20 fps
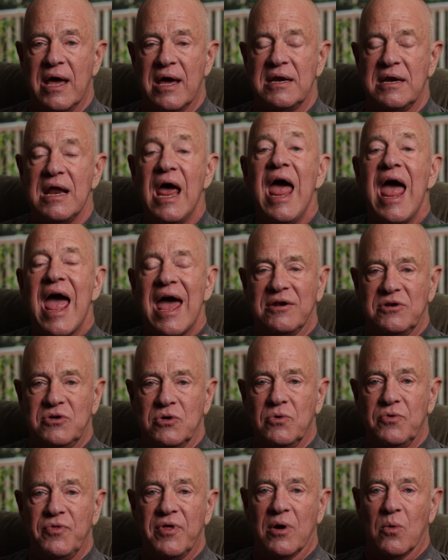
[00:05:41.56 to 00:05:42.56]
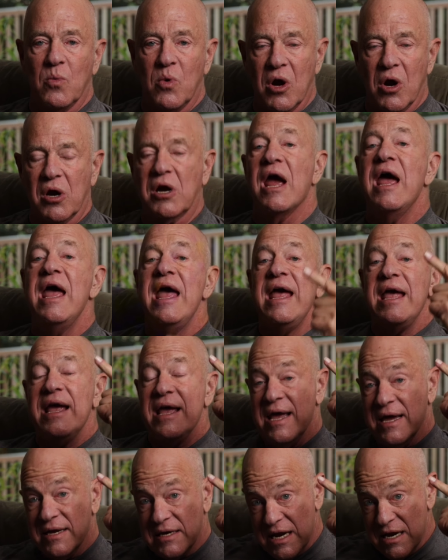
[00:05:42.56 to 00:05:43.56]
ahead and do their work.
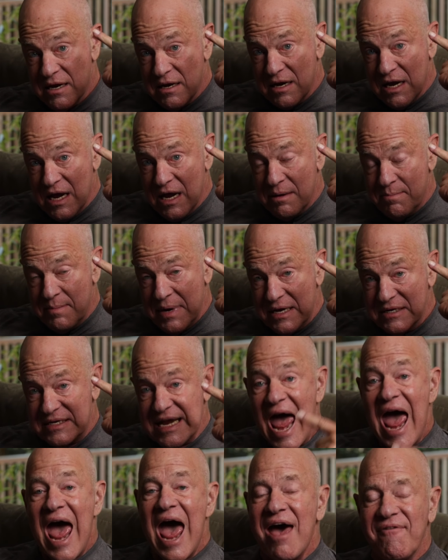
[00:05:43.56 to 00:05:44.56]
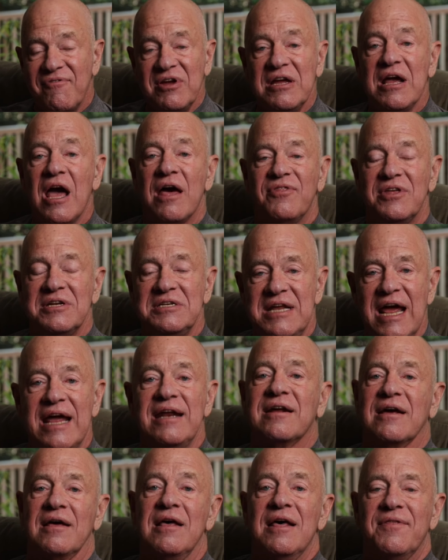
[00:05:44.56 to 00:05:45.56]
It means having the
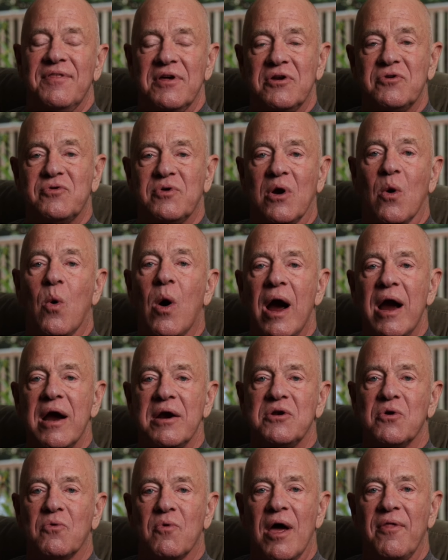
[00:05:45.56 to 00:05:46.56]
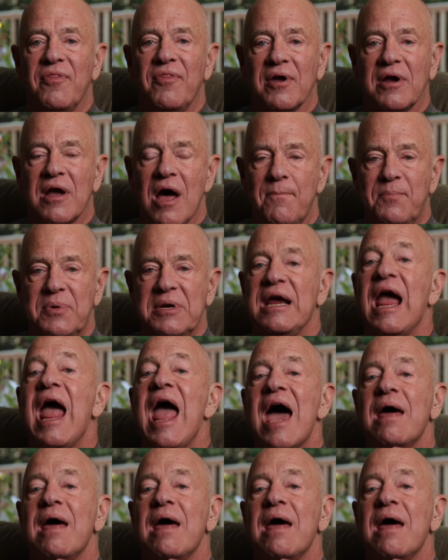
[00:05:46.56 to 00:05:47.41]
data that is required to run the company